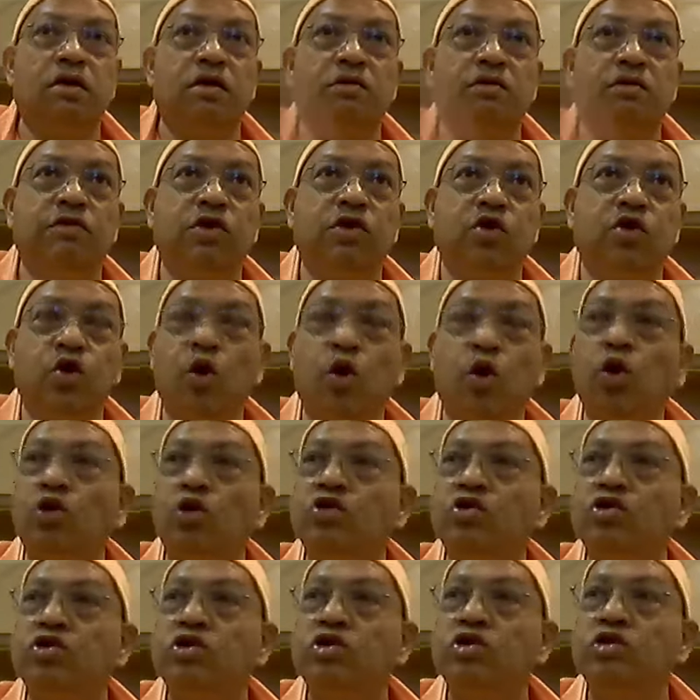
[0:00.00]
If the
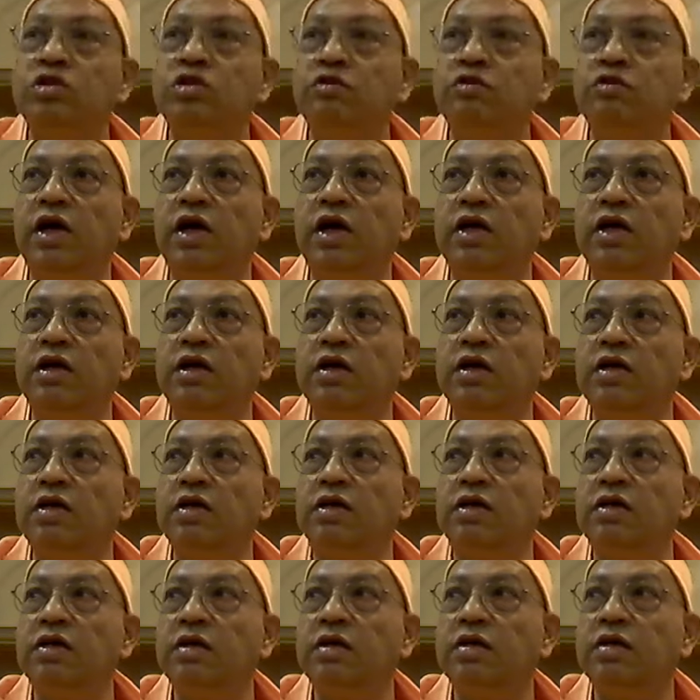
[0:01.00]
cause is divine,
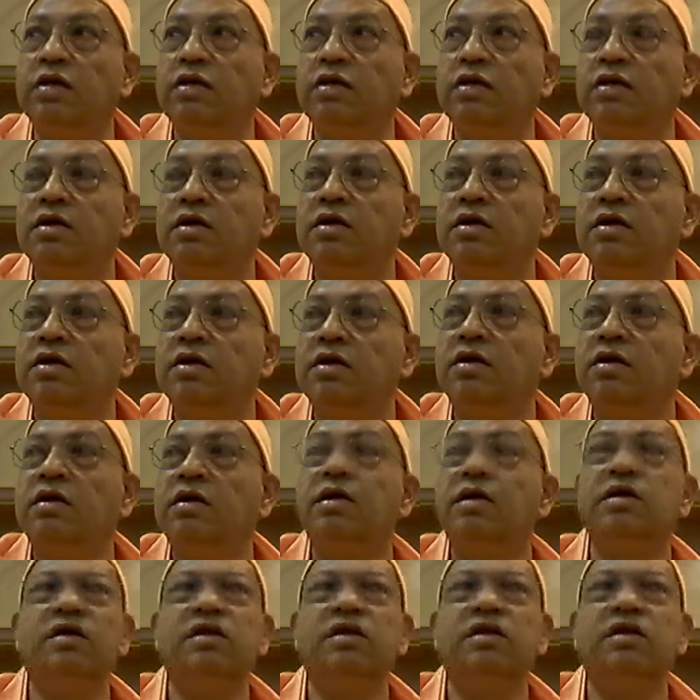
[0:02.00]

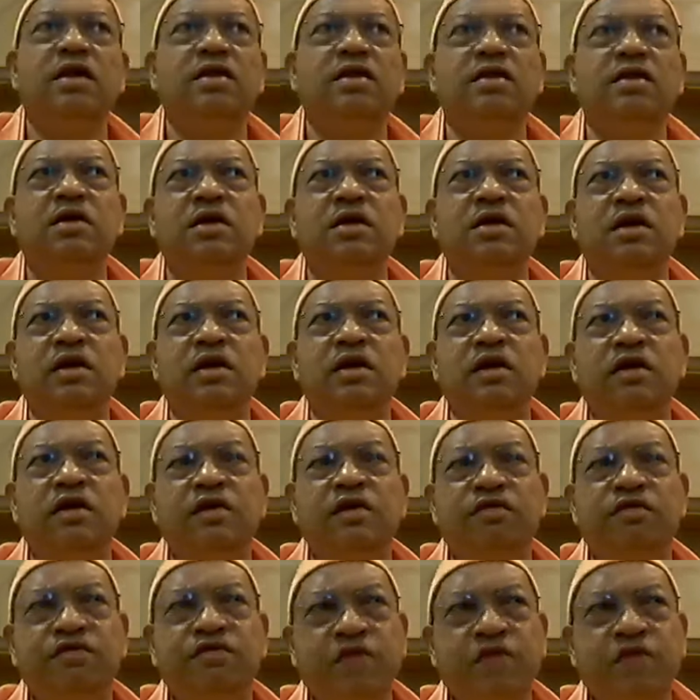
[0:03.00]
then the
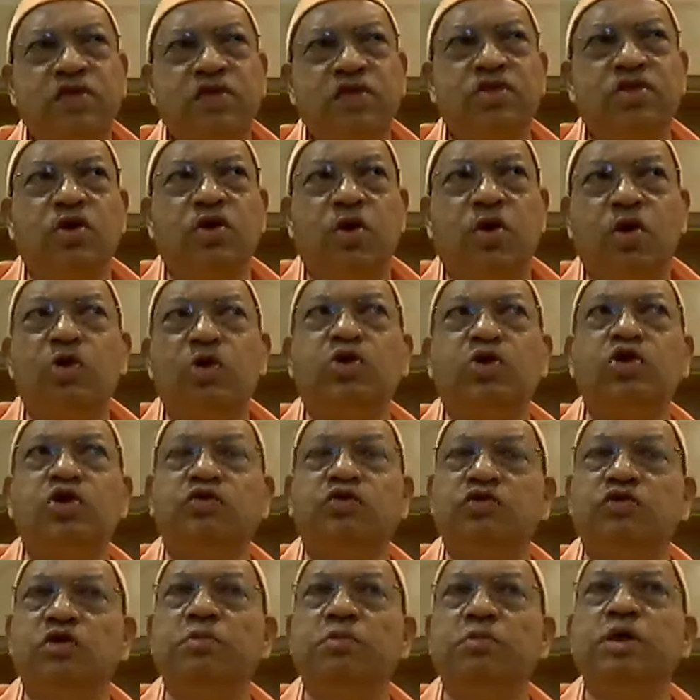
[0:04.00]
effects
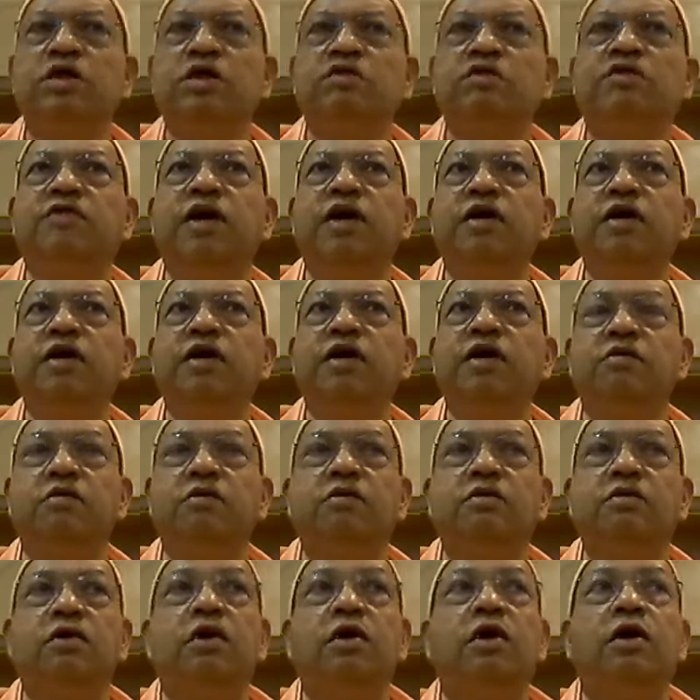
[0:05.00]
also will be divine.
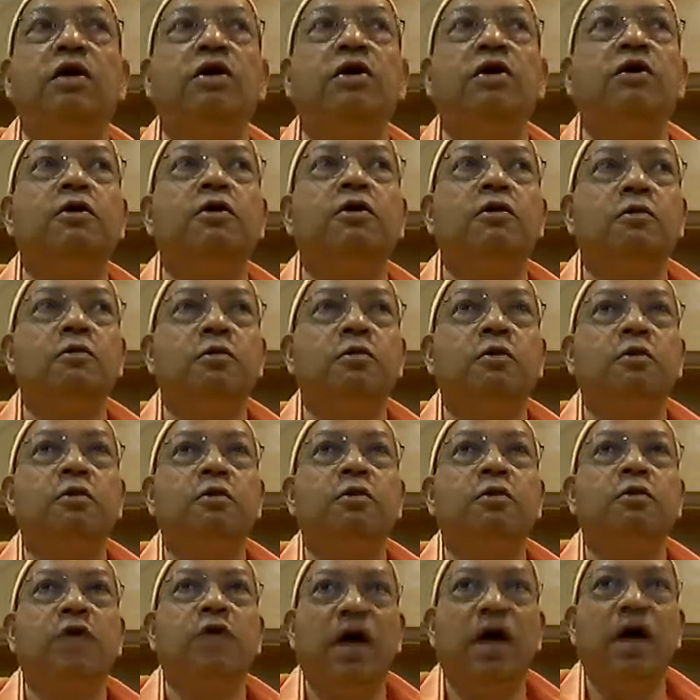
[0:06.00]

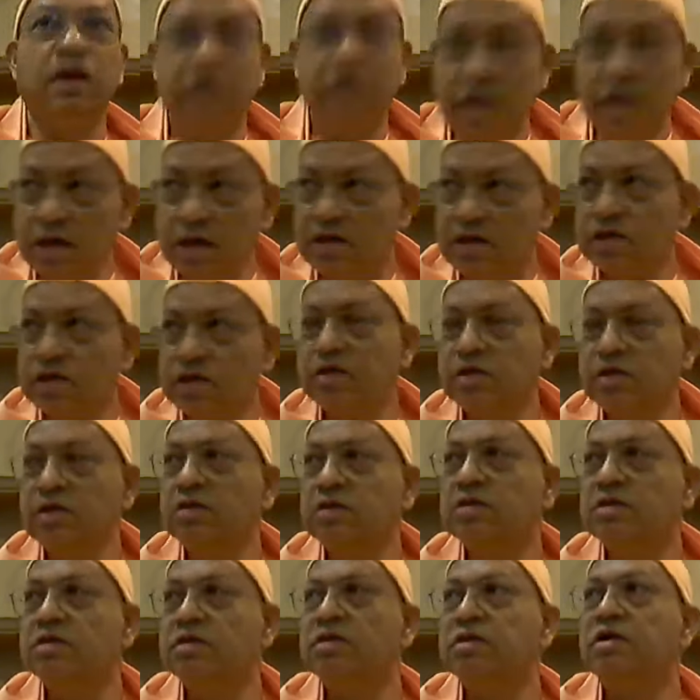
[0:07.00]
And yes, it
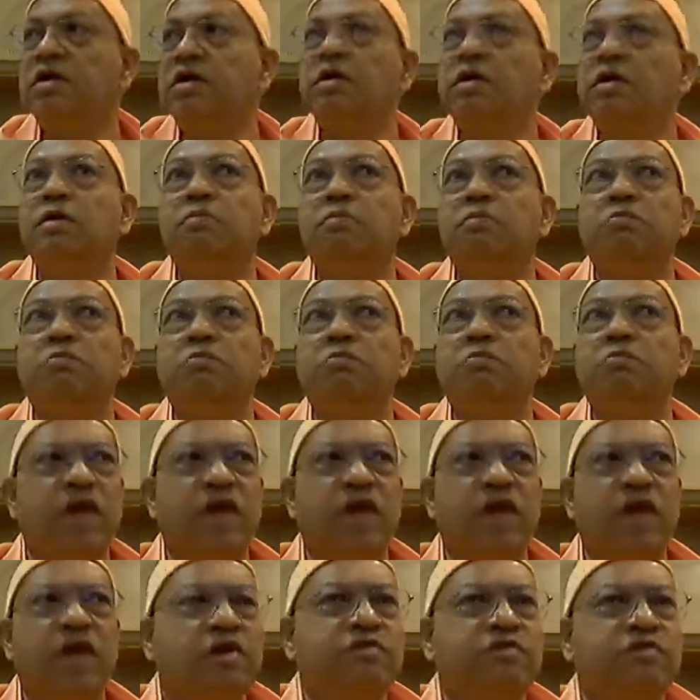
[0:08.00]
is. But where
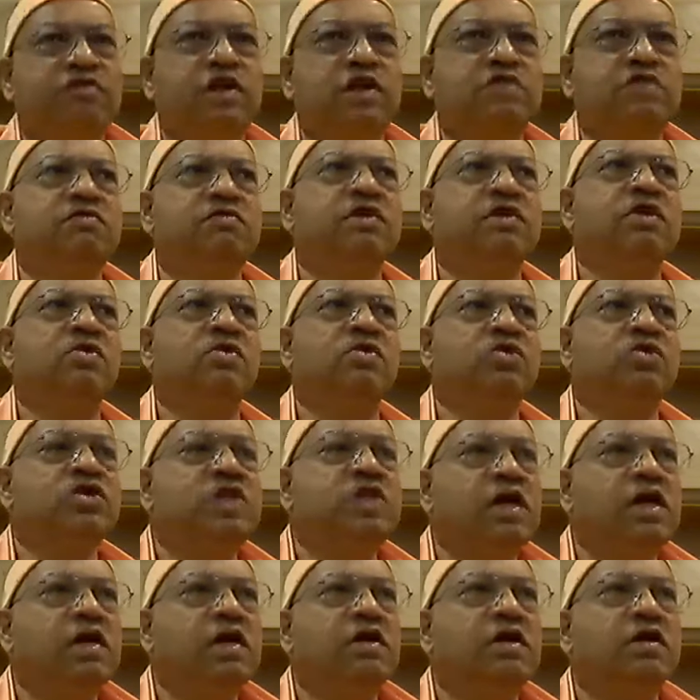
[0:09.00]
are the effects? We cannot
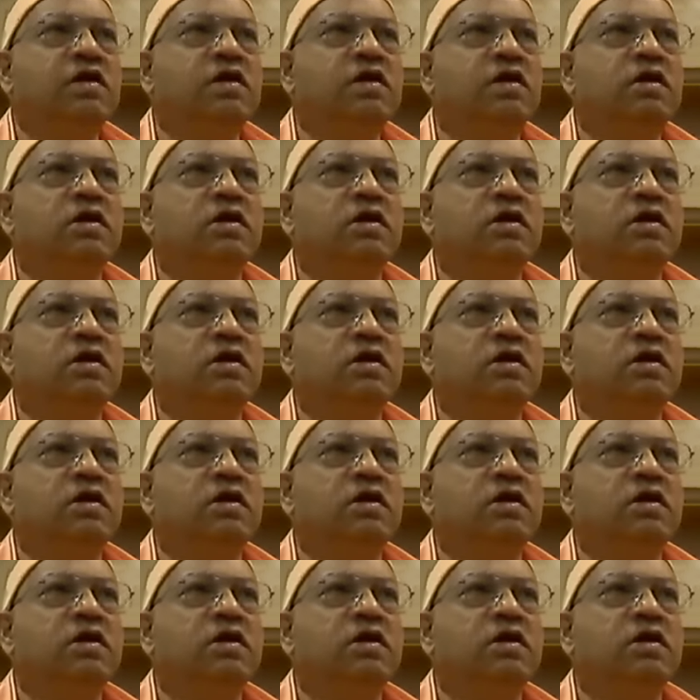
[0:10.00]
see it.